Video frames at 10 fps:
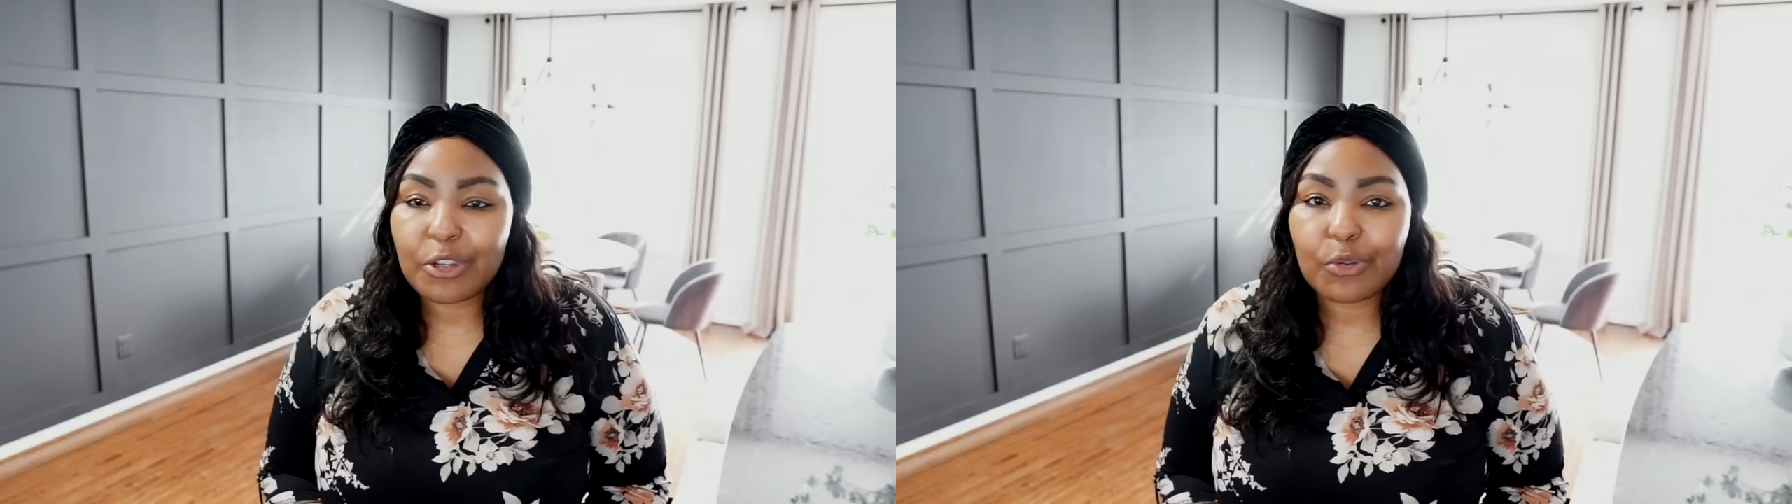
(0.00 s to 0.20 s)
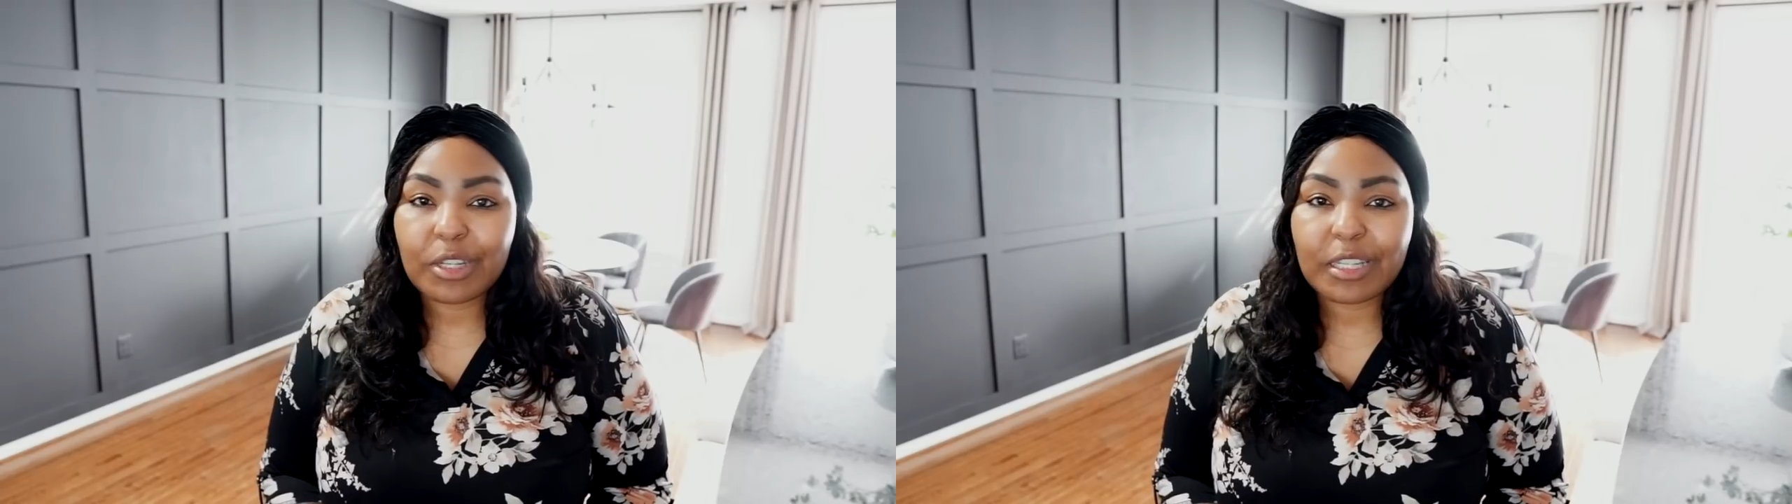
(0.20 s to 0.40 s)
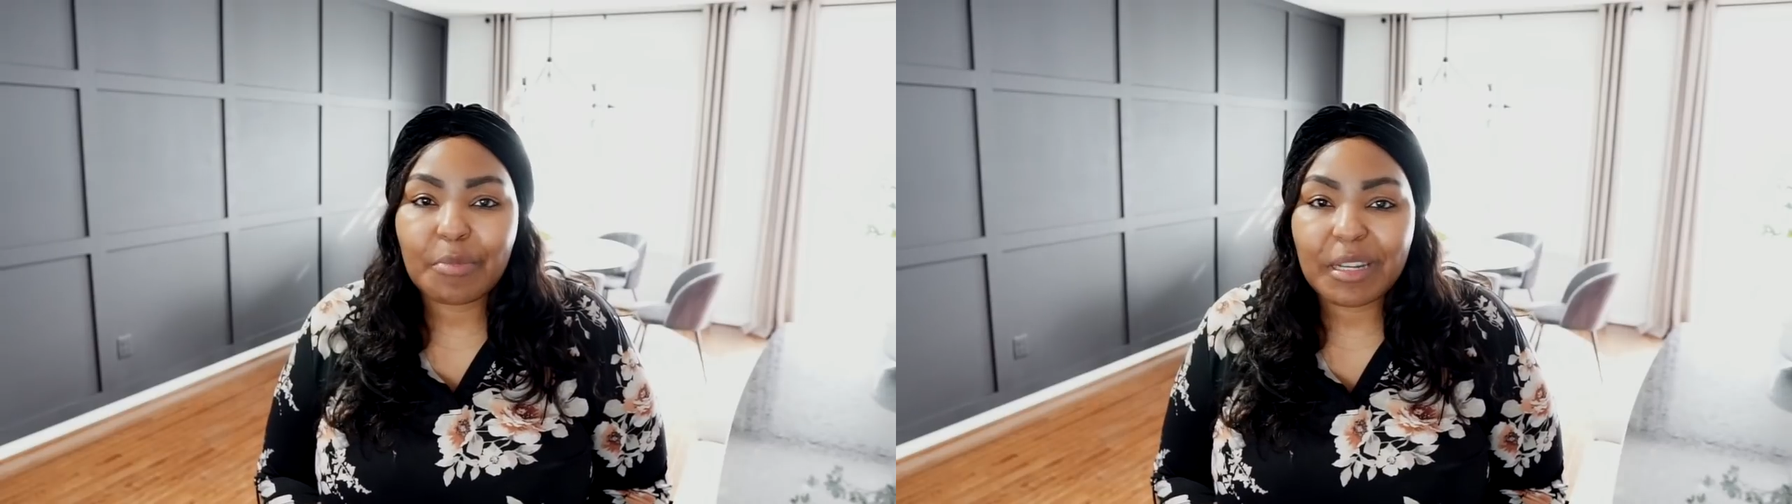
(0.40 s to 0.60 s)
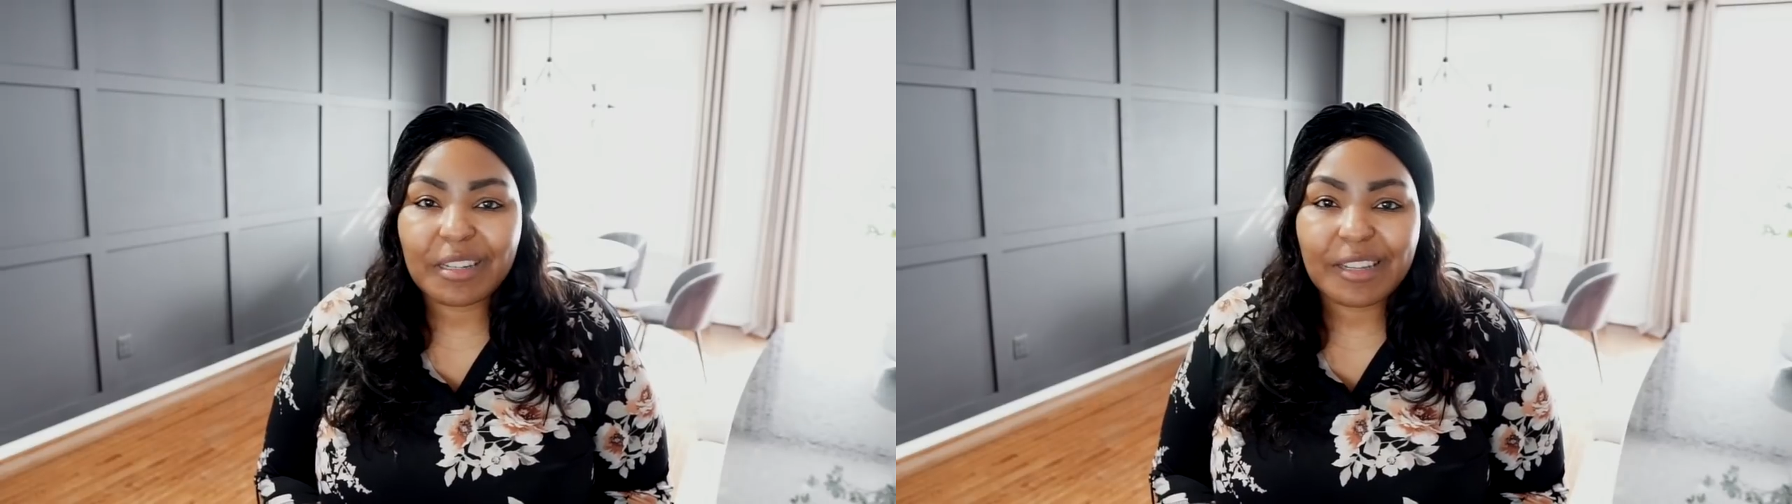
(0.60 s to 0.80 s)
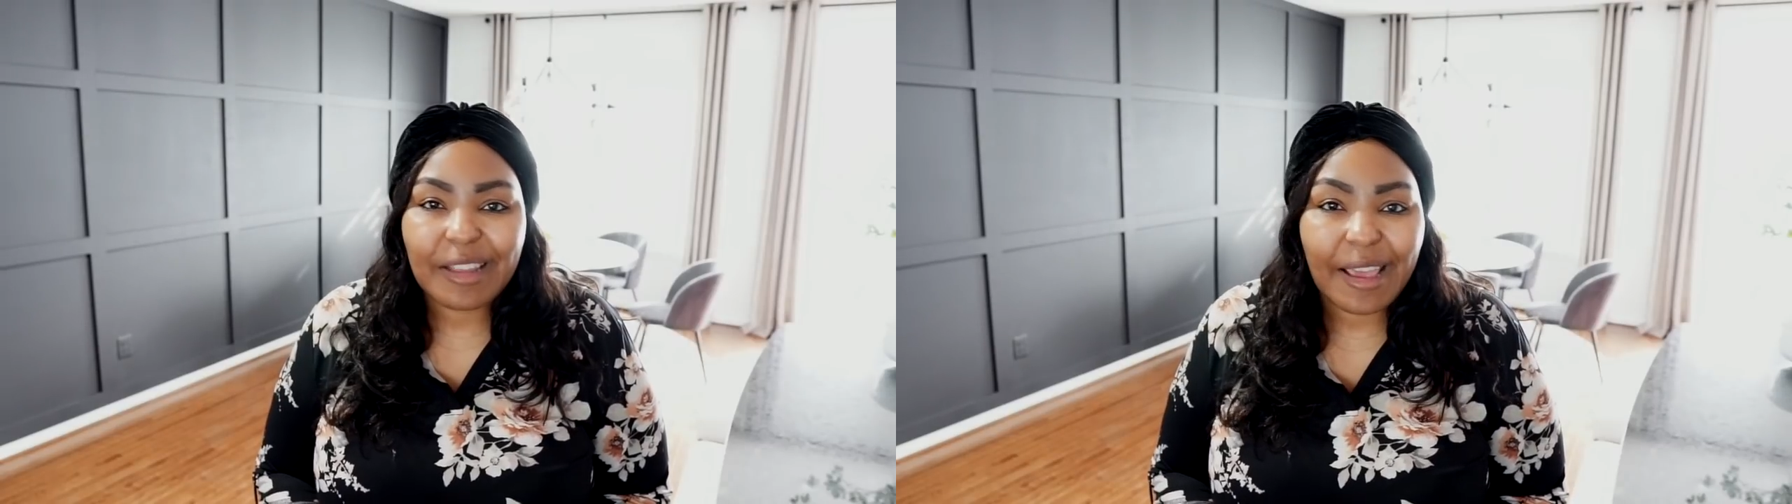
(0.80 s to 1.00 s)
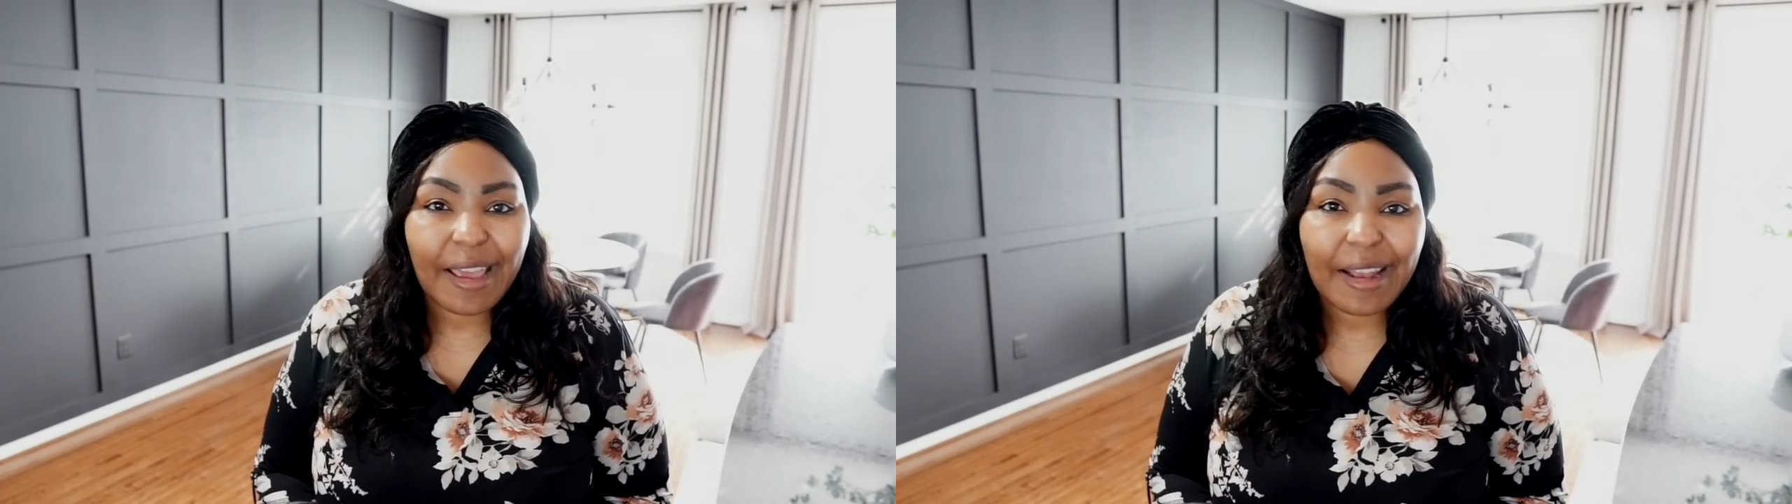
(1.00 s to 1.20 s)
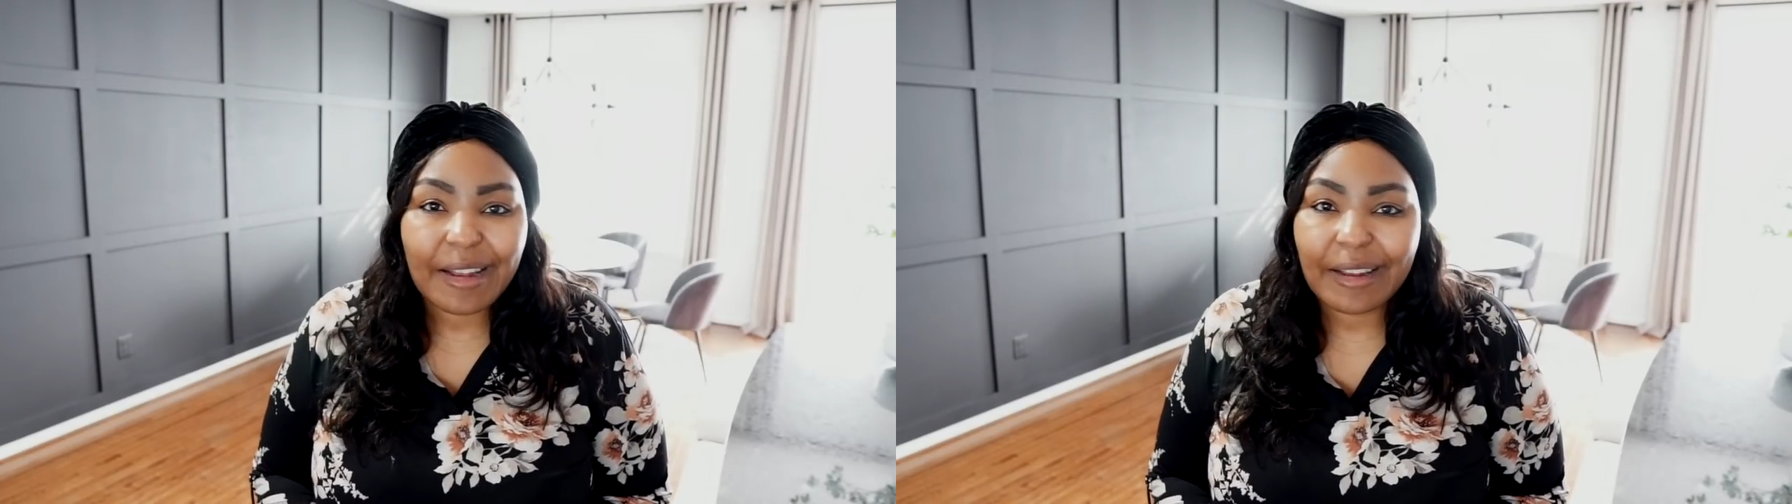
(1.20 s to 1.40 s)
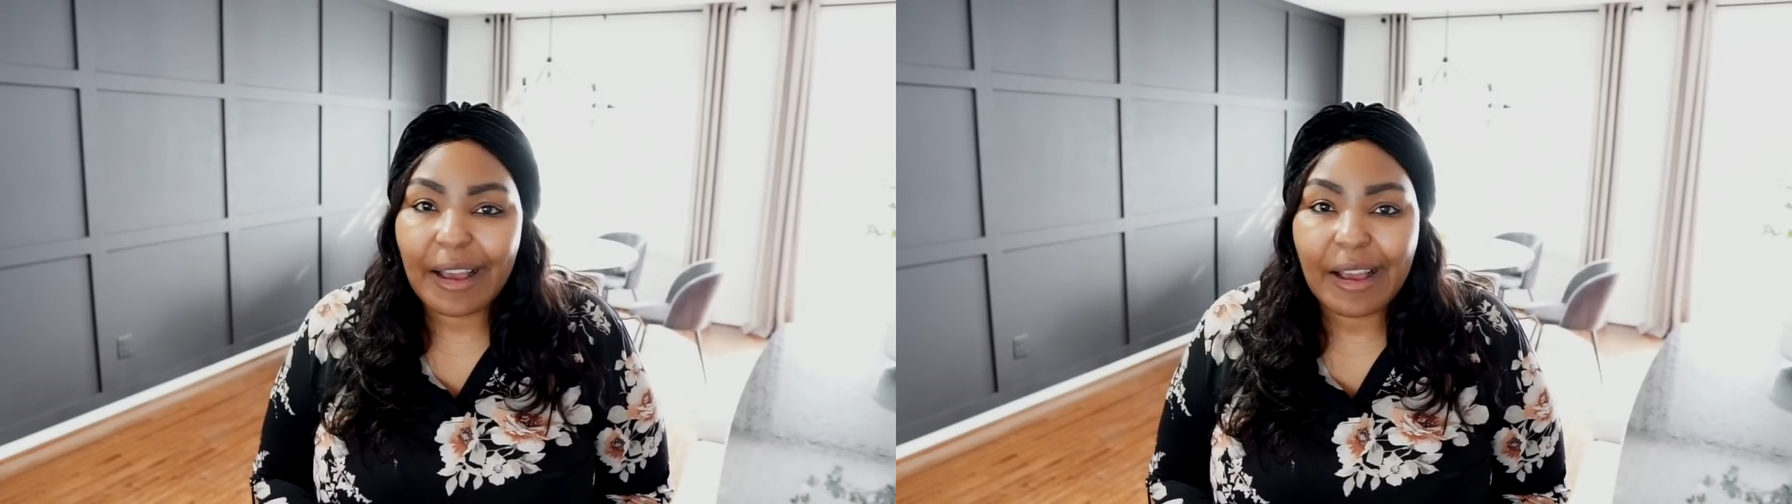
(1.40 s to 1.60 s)
to just mention
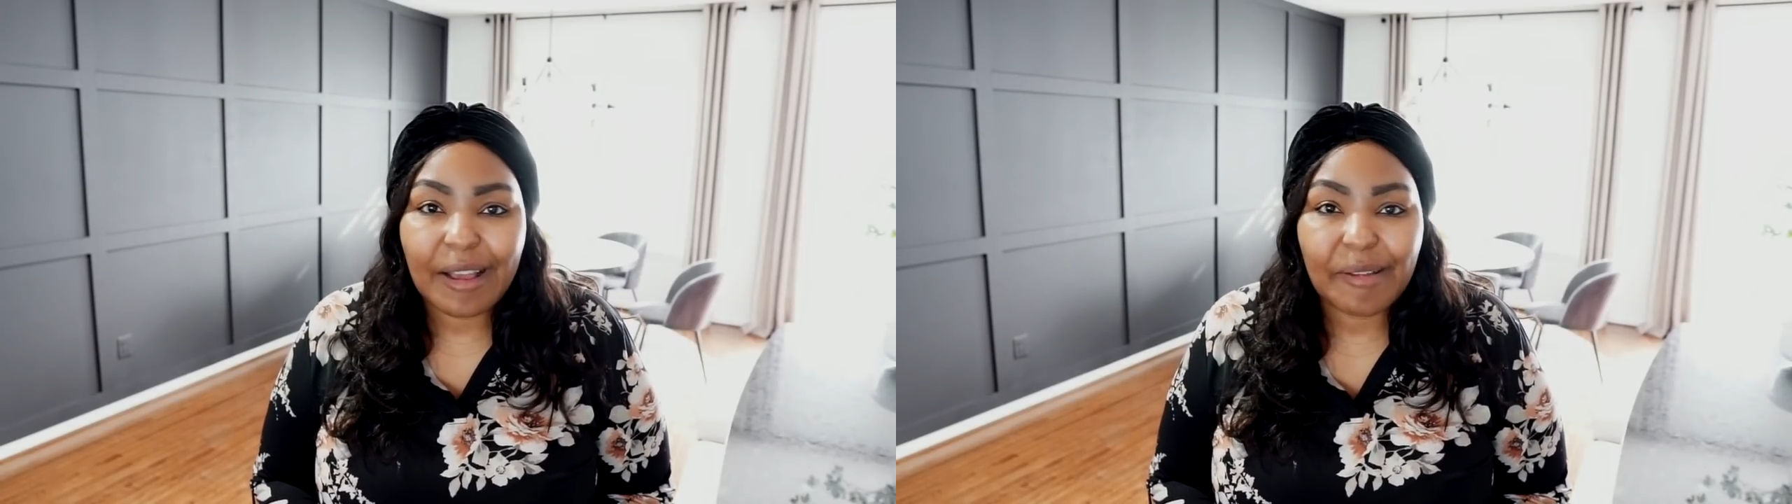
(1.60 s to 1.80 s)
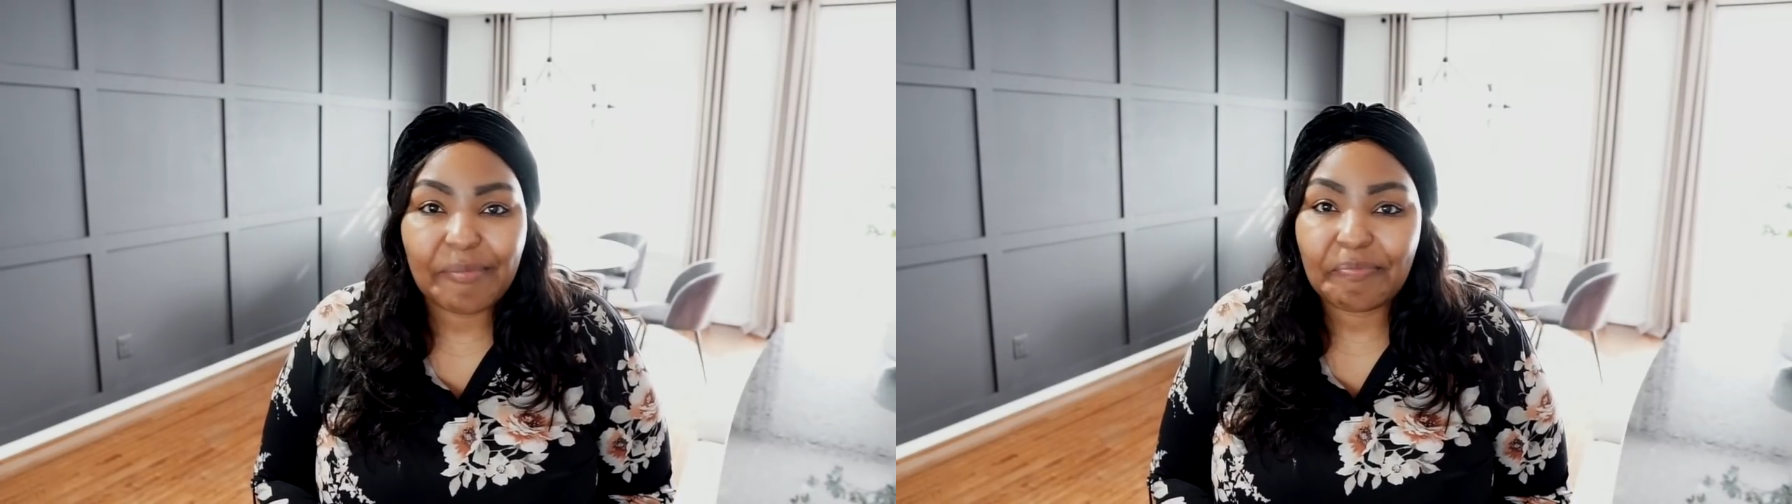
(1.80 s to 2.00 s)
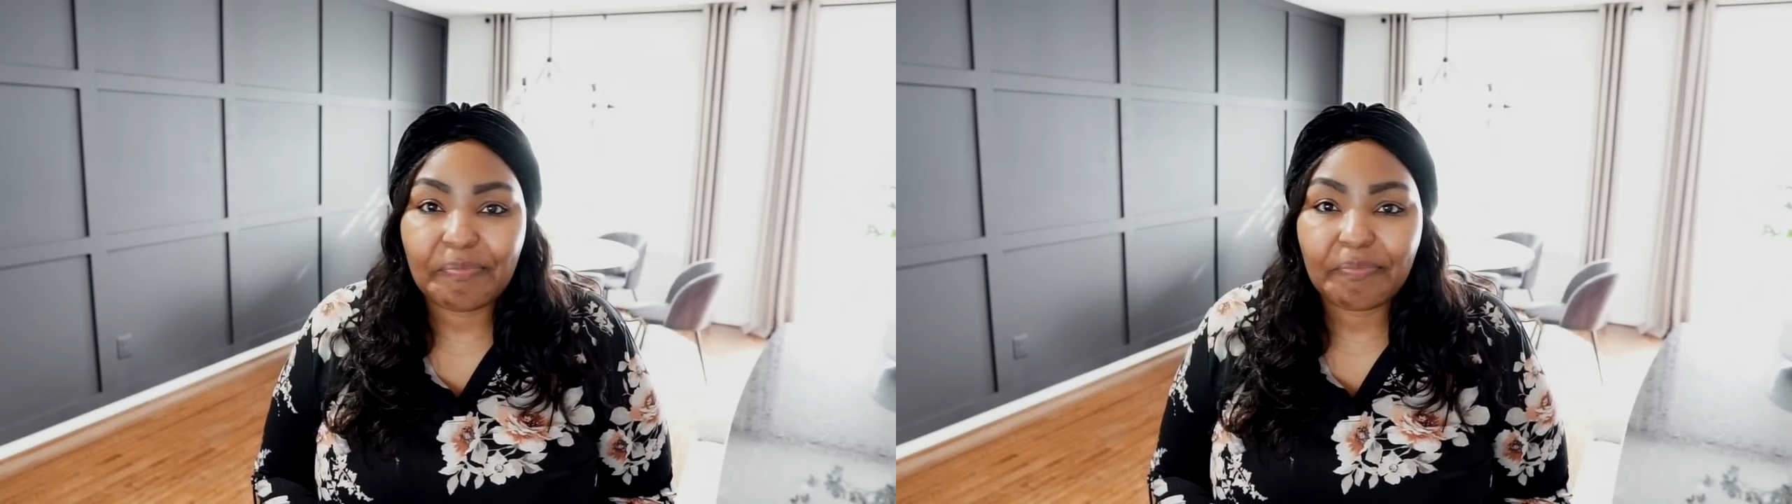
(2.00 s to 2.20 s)
that.